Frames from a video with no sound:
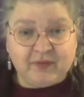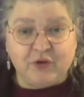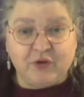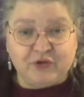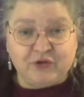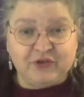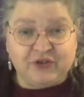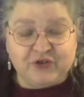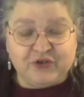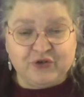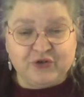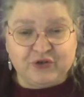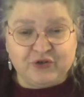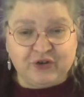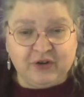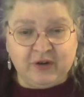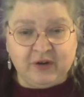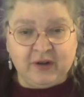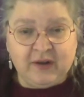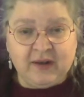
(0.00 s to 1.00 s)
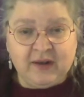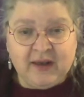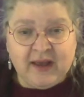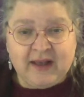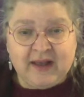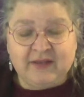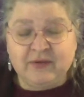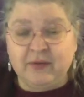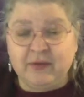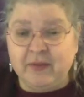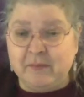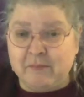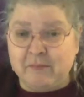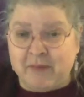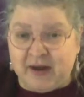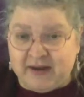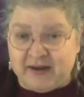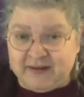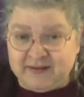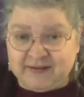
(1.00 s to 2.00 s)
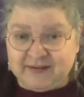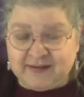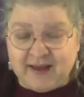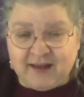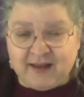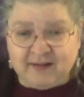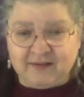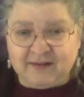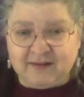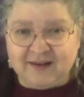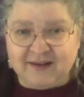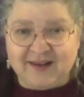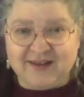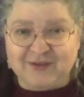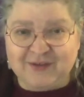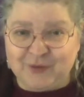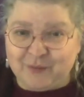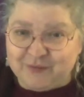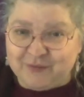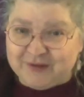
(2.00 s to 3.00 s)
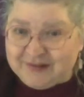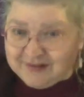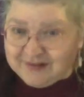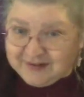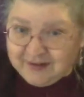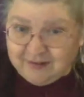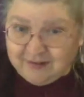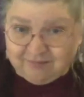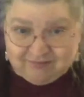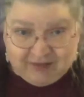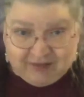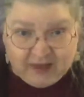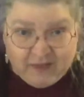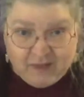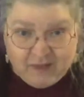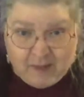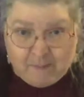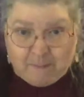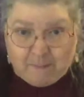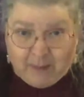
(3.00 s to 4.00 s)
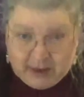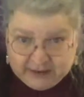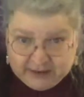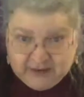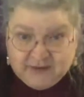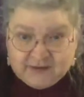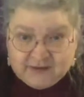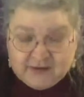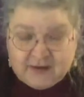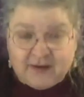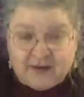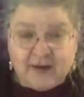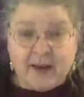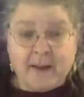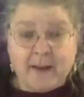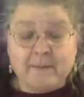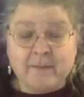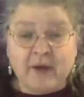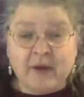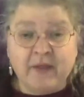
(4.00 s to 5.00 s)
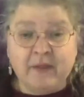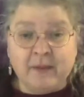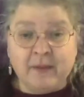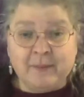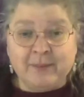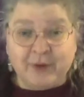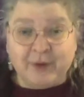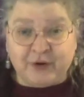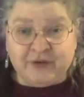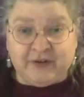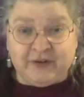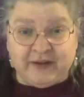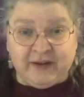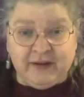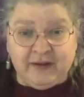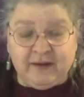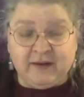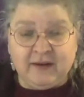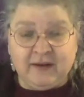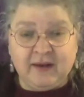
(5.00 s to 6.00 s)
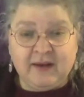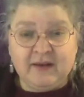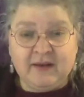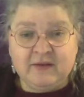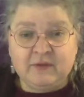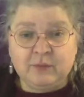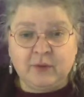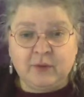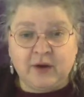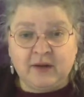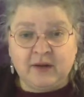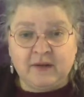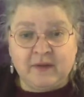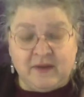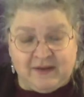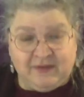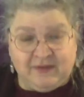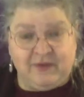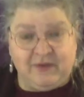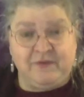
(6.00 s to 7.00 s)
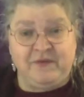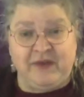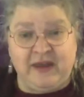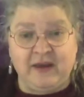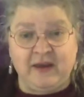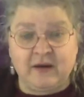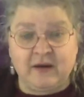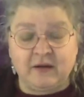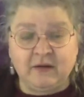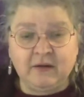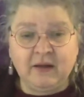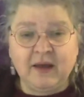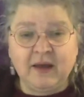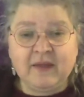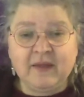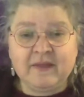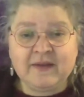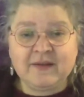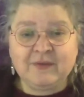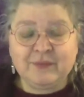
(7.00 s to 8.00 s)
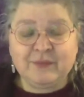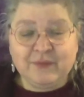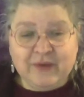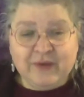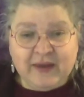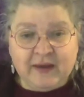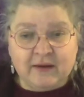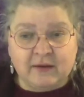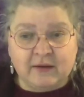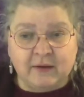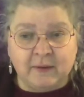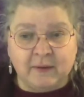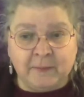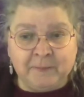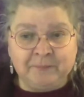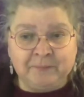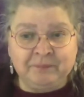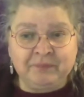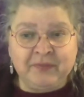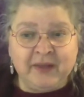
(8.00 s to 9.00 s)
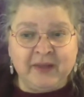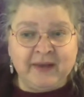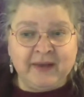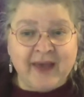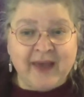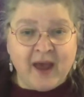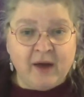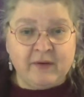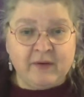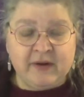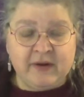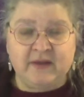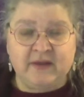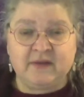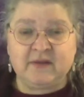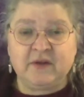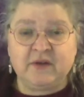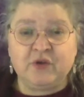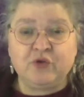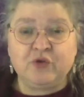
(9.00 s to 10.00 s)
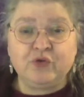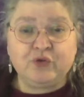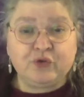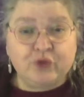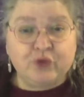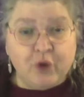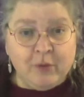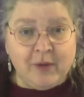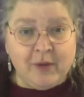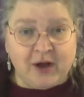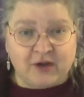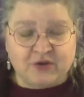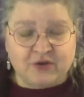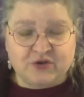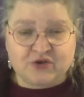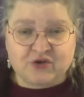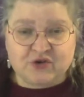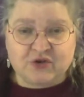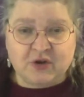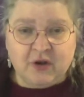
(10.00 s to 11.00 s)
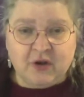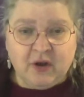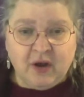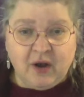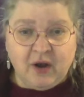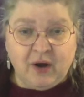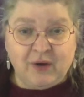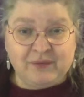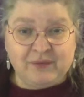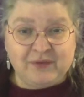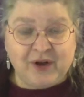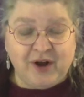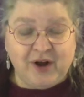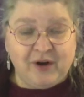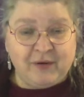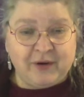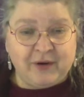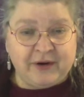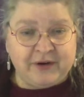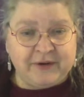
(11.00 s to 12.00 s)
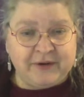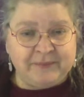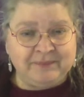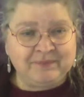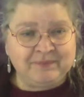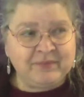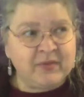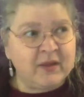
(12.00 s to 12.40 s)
constitution. And so the mindset is obviously in the mind, but the body is what is the vehicle. And this vehicle carries so much of our